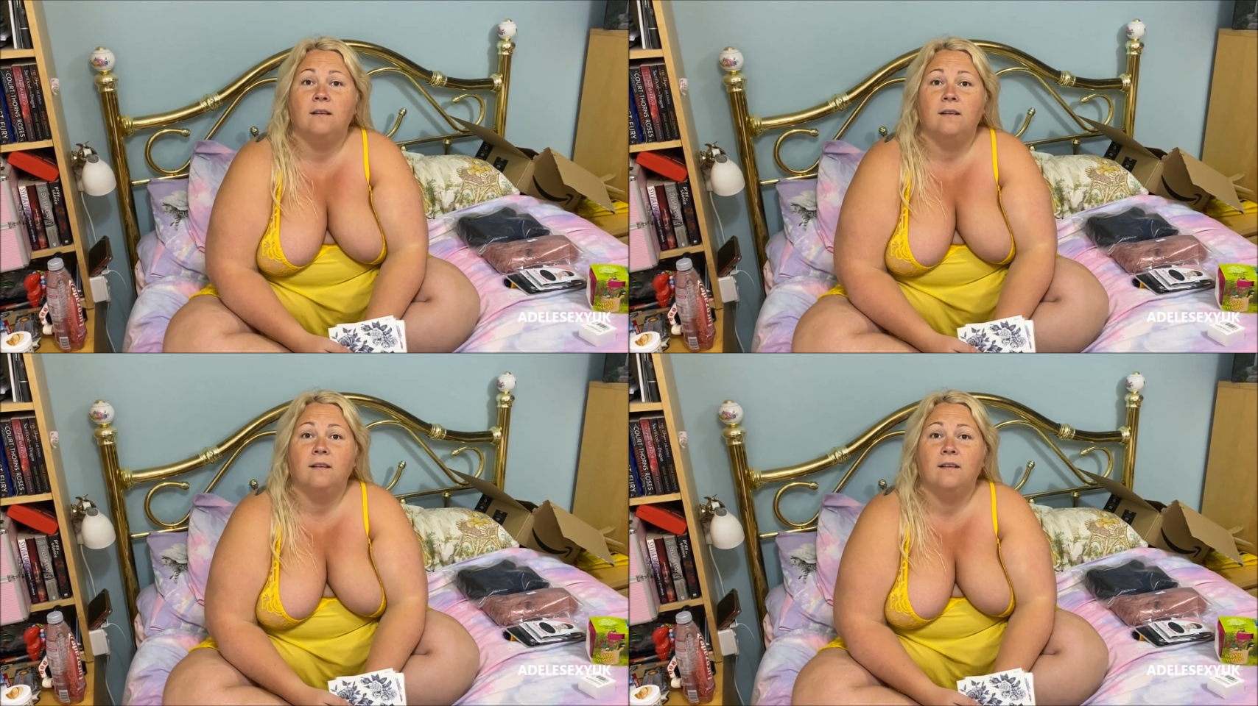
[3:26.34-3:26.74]

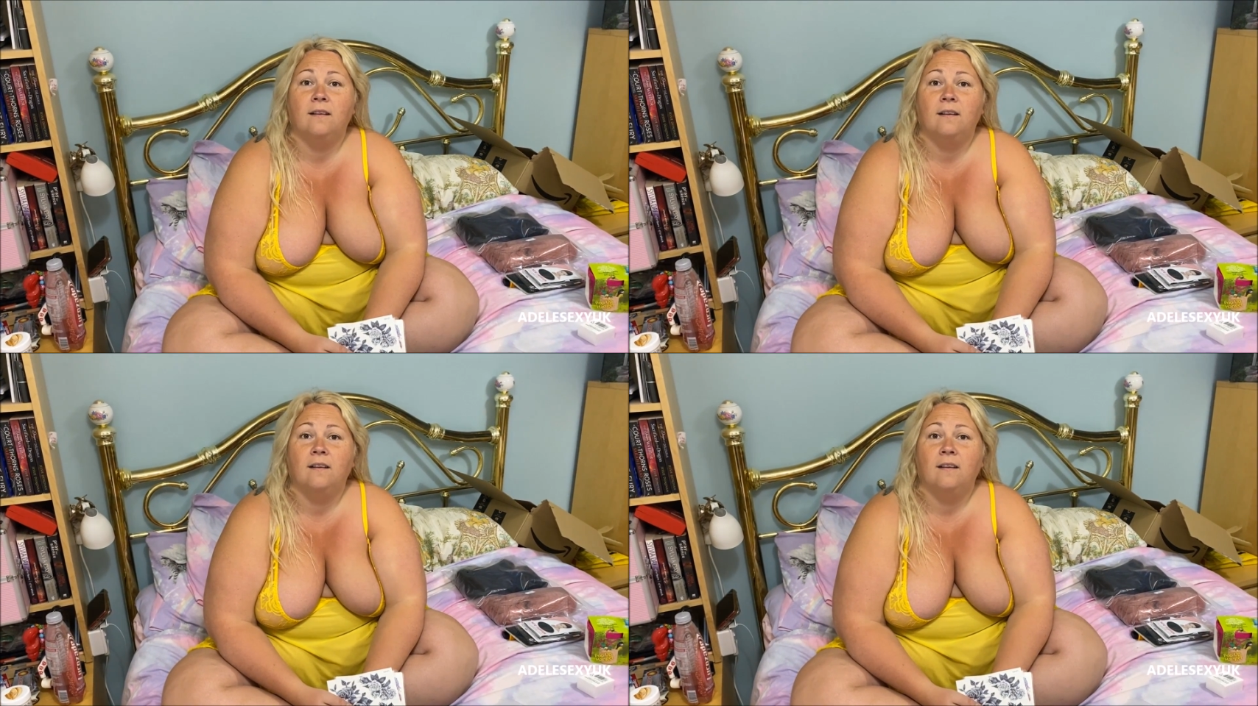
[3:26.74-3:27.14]

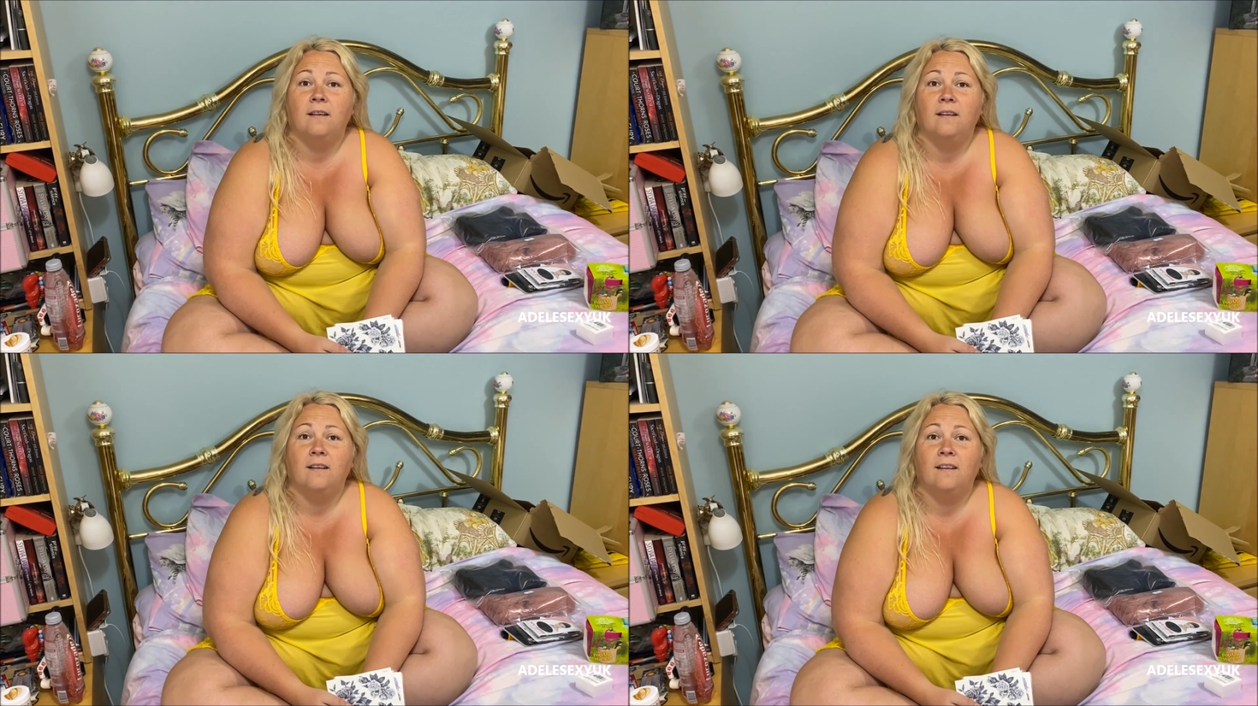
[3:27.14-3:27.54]

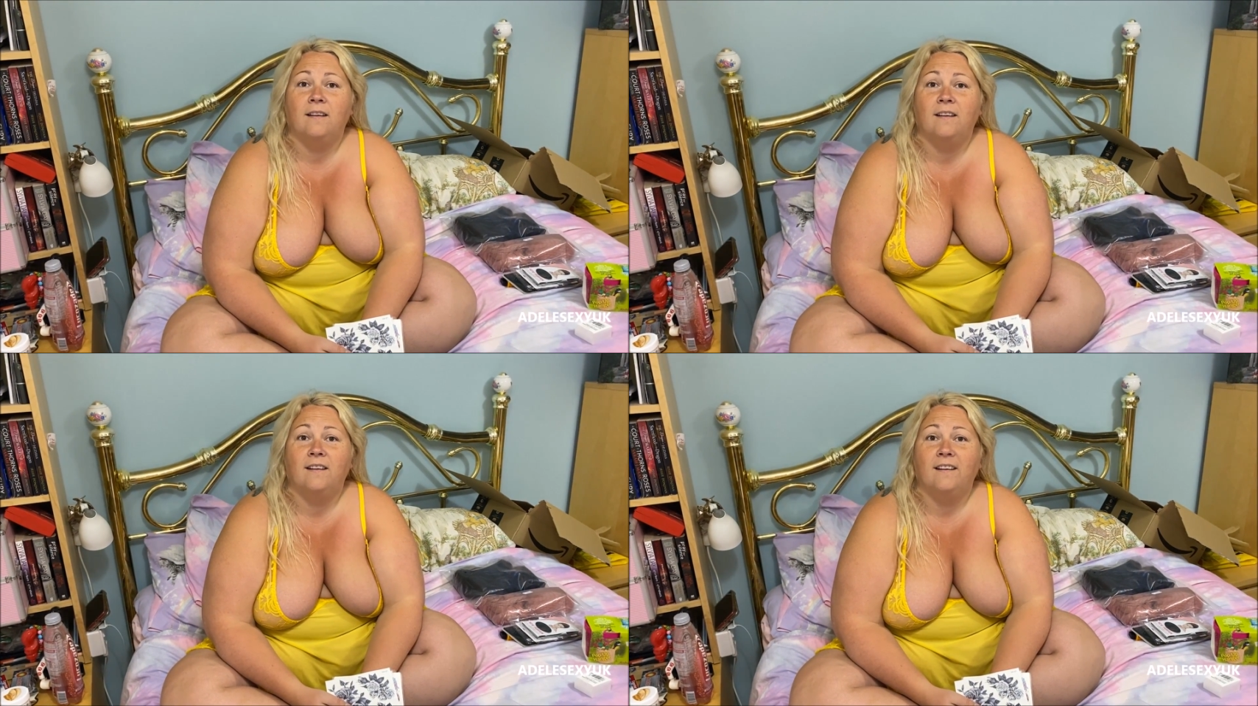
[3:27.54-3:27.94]

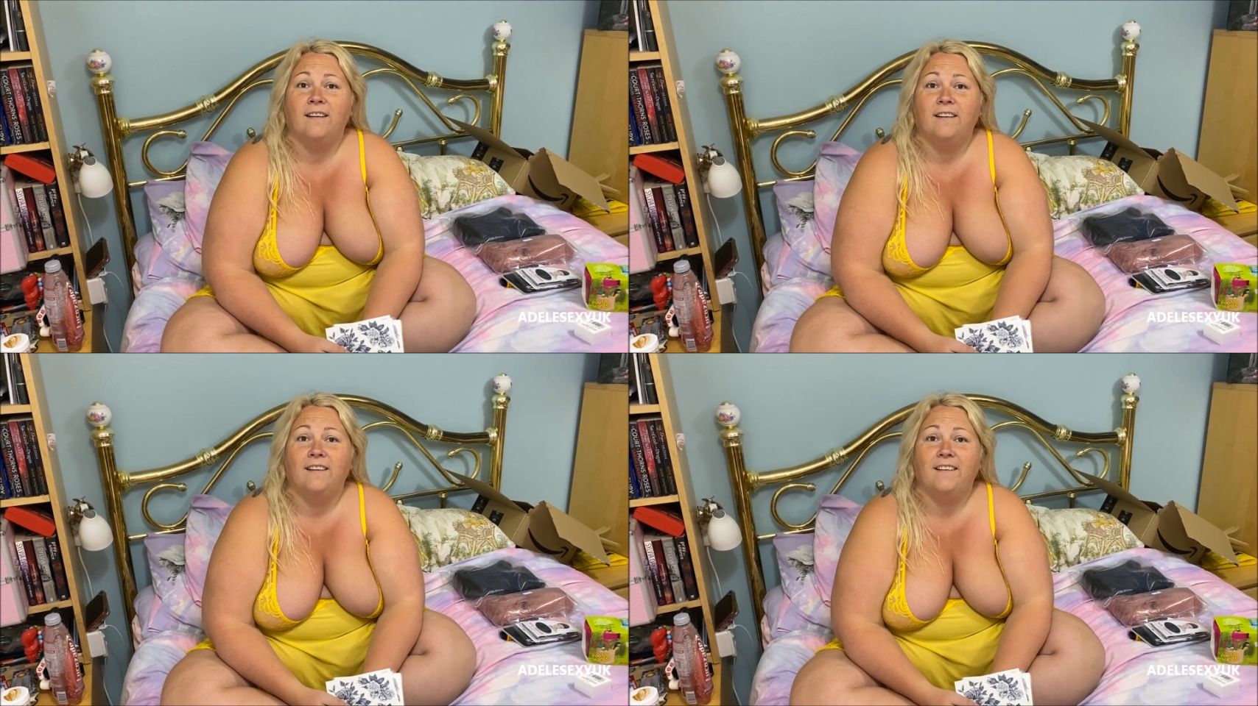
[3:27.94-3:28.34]

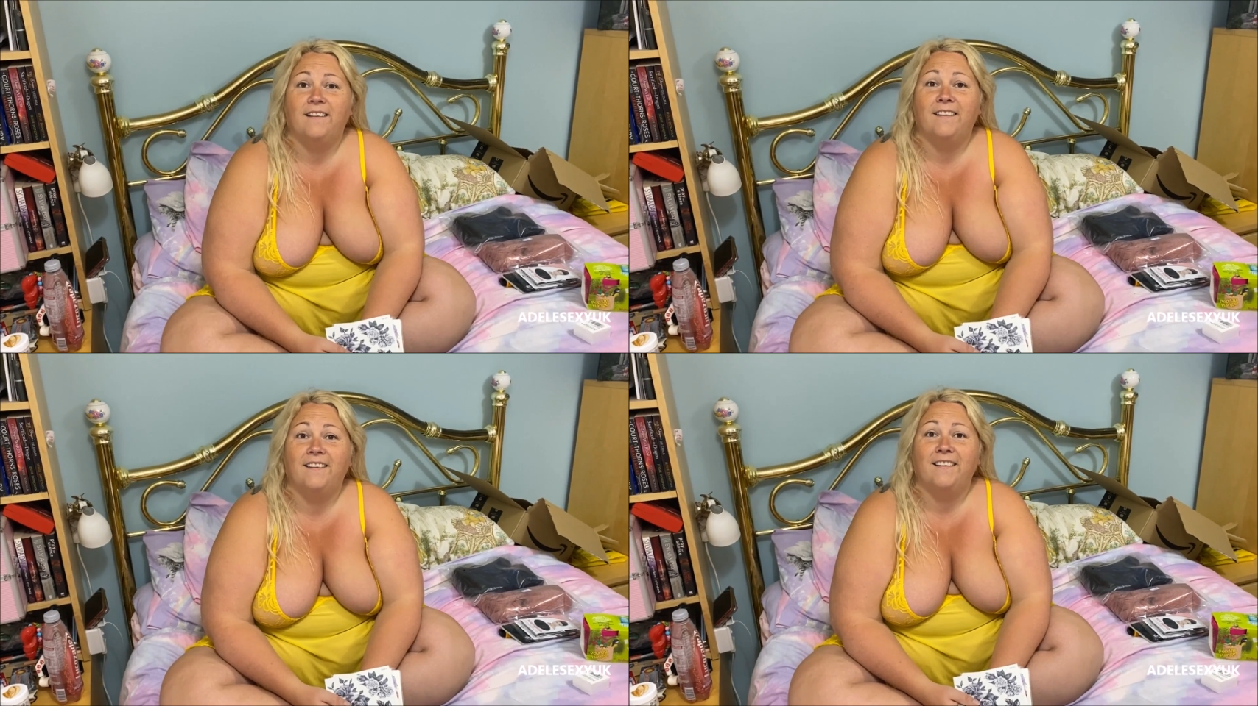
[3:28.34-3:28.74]

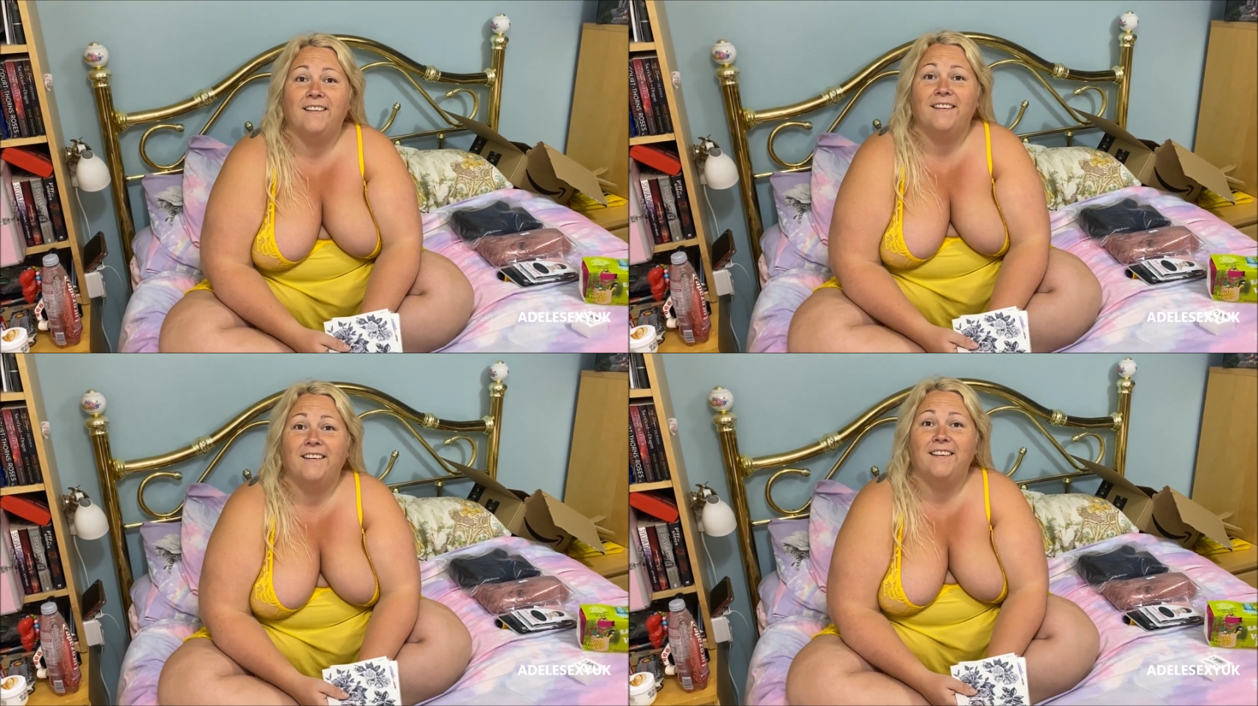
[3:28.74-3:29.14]

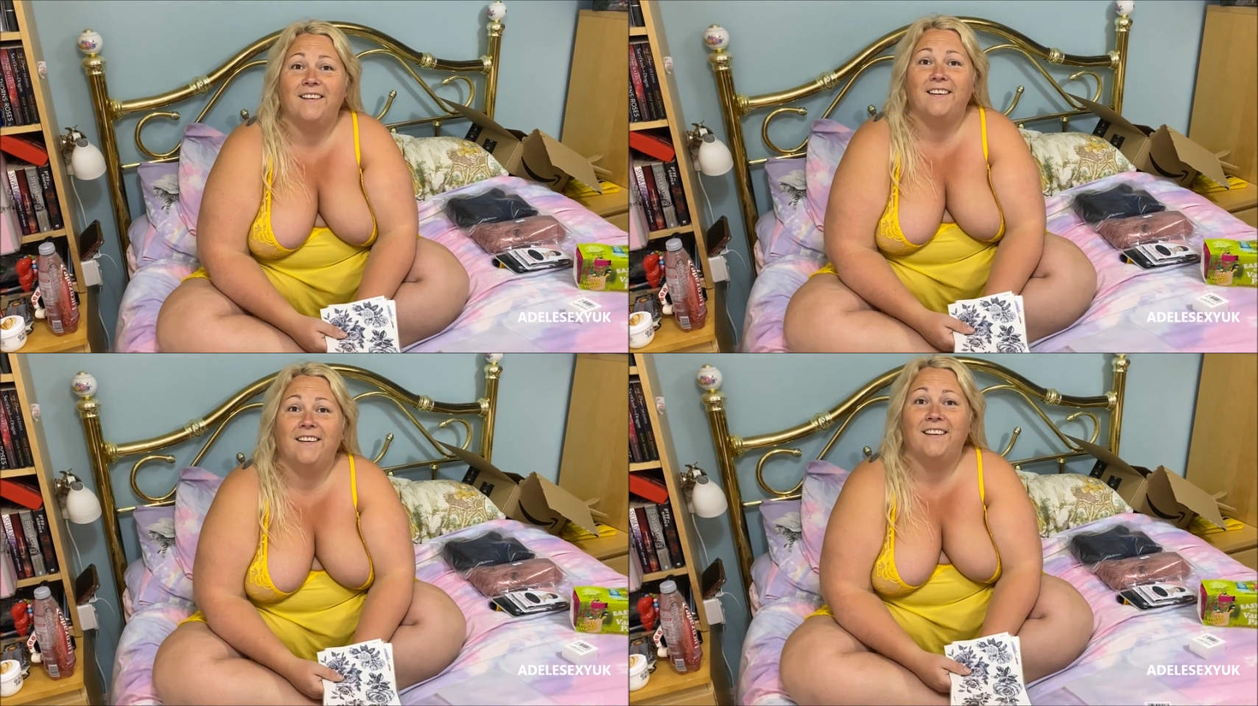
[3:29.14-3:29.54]

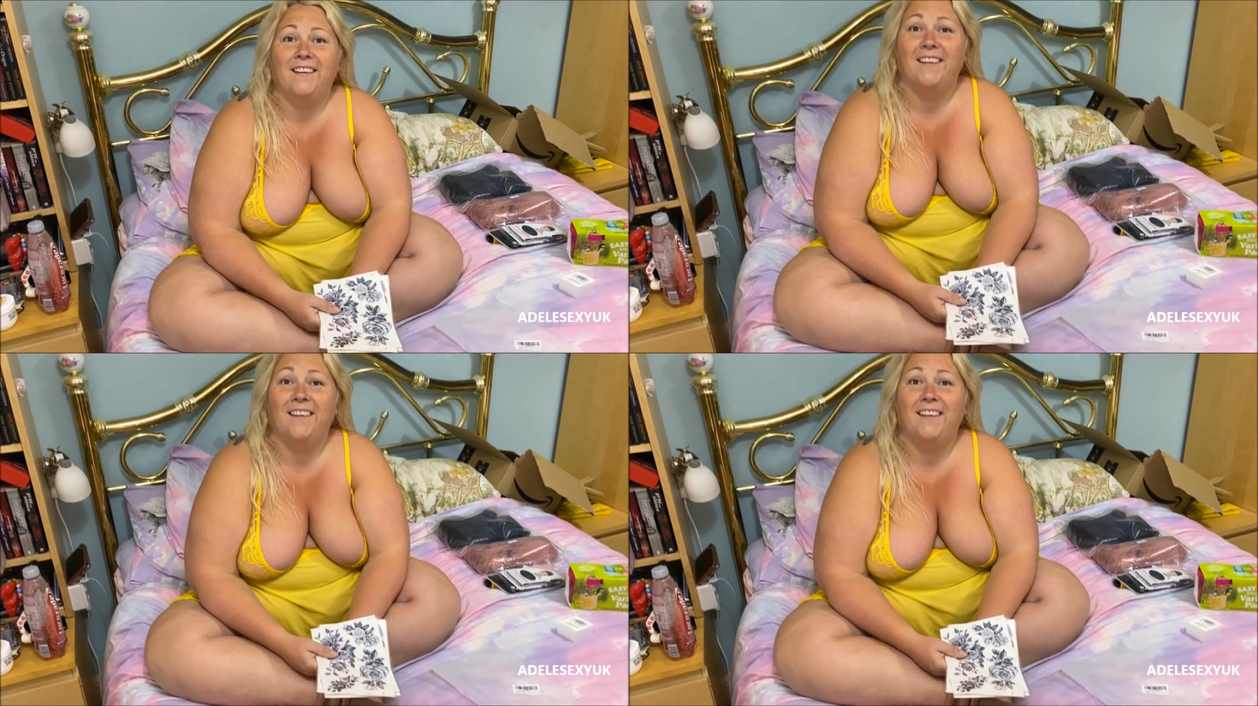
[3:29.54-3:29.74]
(no one is talking)